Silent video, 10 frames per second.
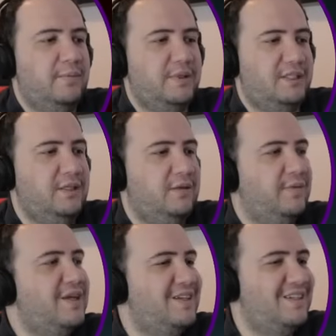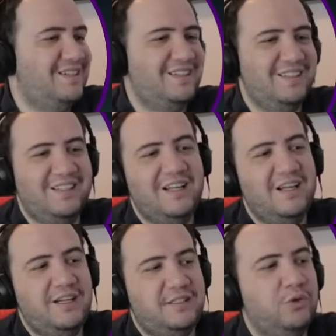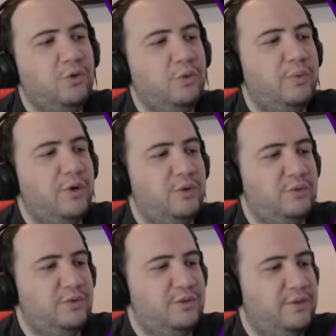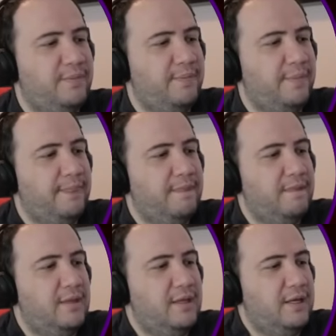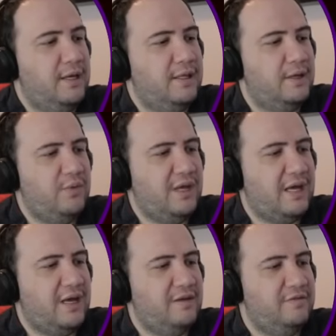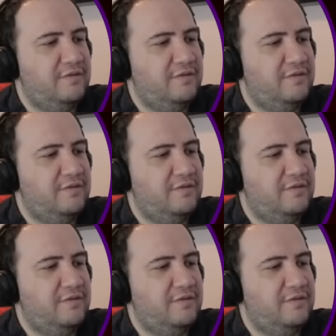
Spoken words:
still, it's a cool pose. And then we have